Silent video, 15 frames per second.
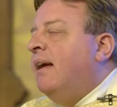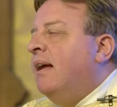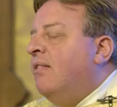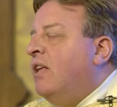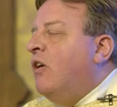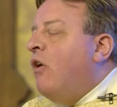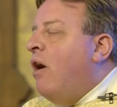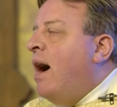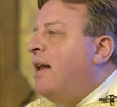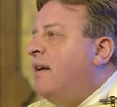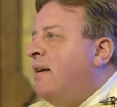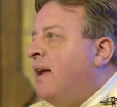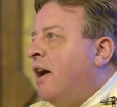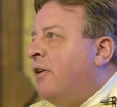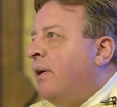the
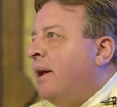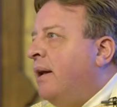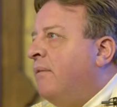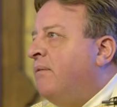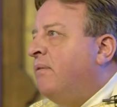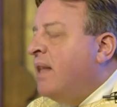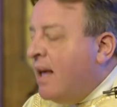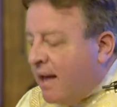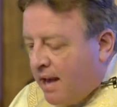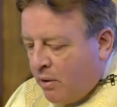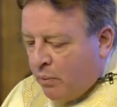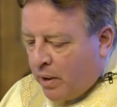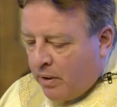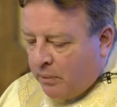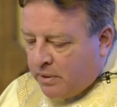ordinary. And
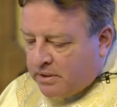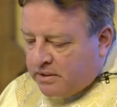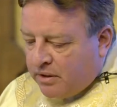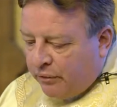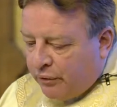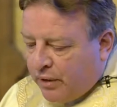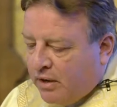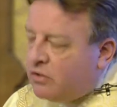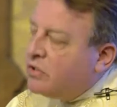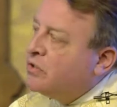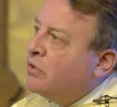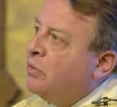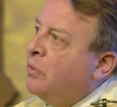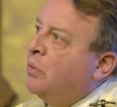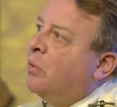what was the French
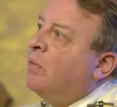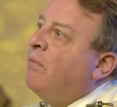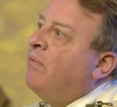school?